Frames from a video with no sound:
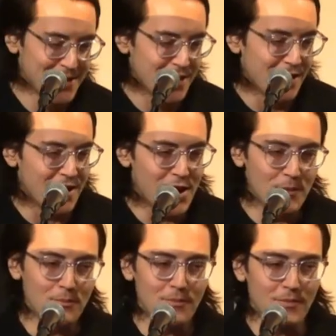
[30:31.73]

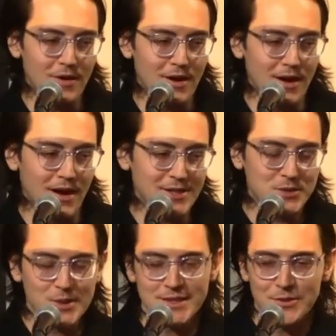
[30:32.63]
I just
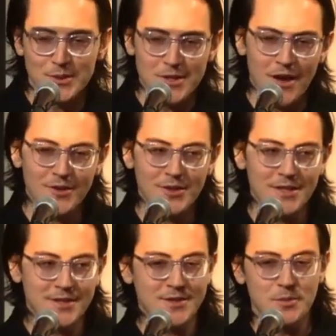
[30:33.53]
want to say what an honor it
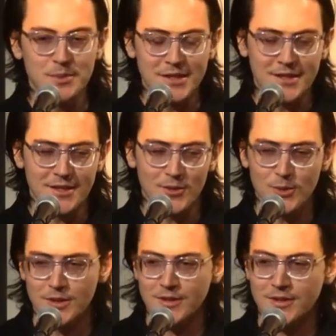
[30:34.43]
is to be here
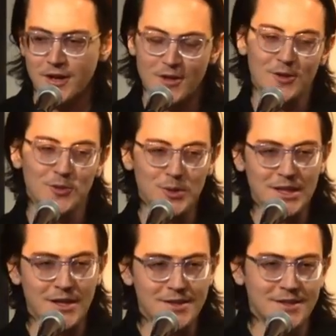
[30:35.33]
with Connor and
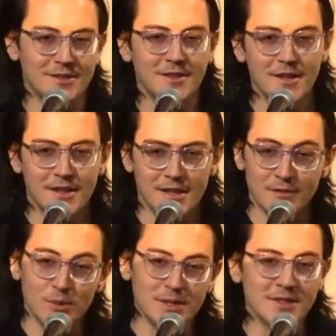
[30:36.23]
Juliana
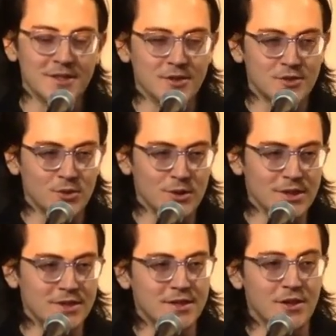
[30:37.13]
and witness their
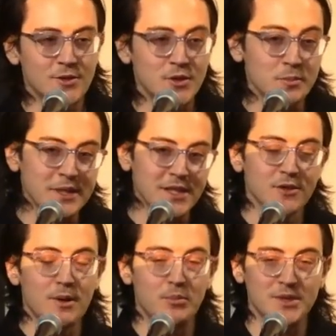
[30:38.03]
stories, and also to be here
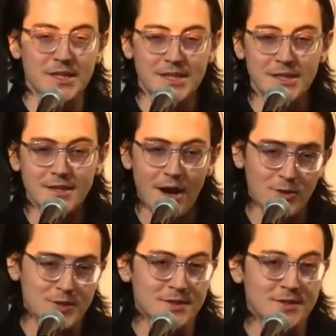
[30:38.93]
representing
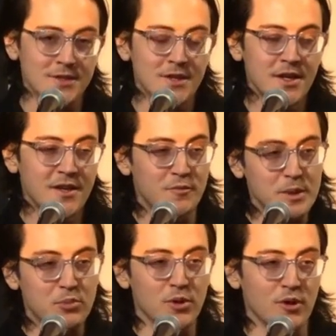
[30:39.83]
thousands of
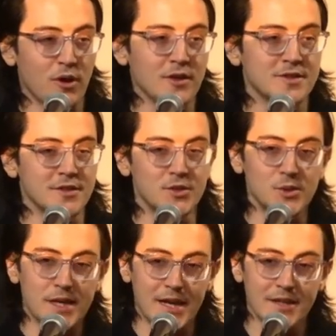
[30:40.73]
people across the
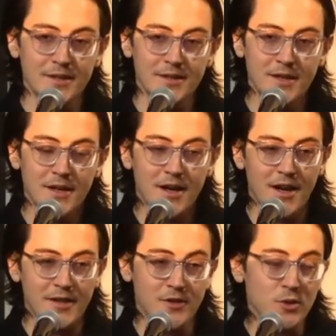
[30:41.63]

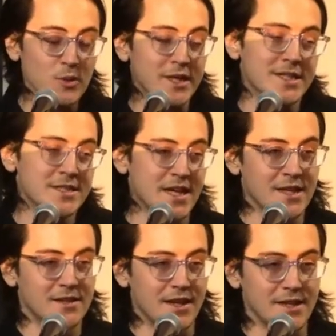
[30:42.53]
UK that are working day
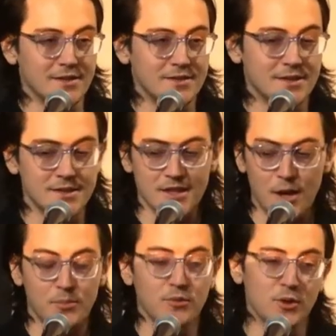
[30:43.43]
and night to
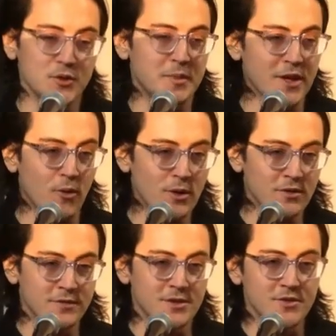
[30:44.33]
stop the Rosebank oil
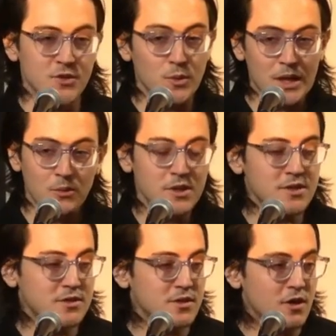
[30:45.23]
field. So what I want to
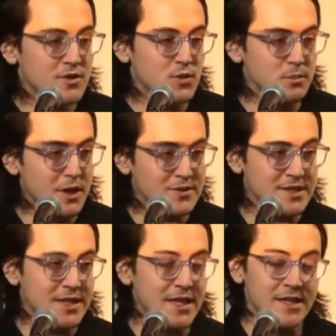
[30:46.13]
talk to you about
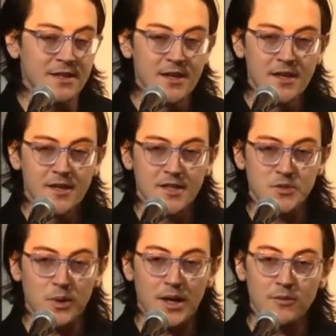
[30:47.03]
today is
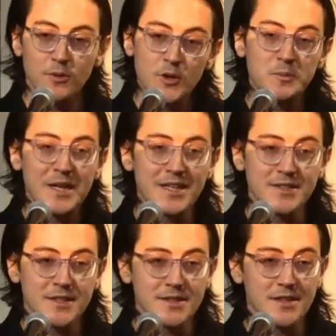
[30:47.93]
why Rosebank
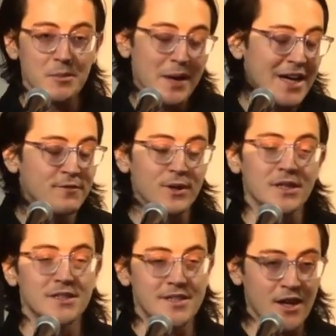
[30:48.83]
is a bad,
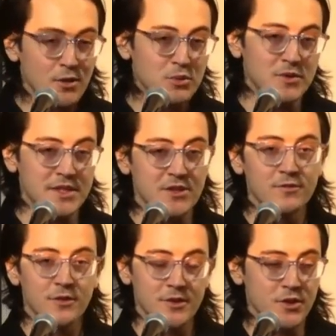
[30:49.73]
frankly, terrible deal
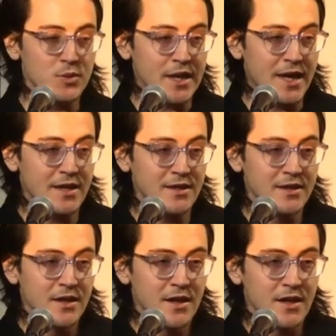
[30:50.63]
for the UK,
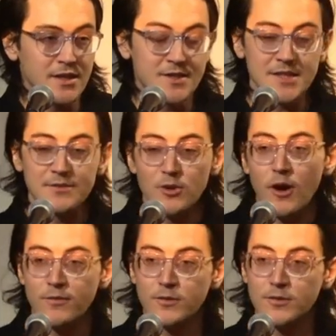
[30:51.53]
and it's an even
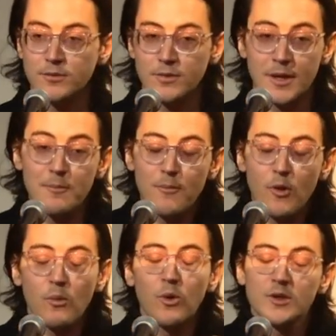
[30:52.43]
awful,
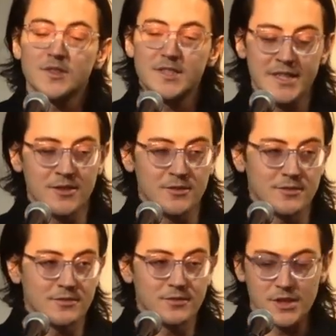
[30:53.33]
more worse deal
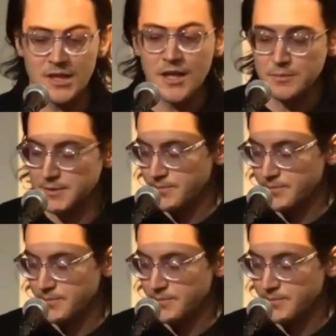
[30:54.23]
for the climate.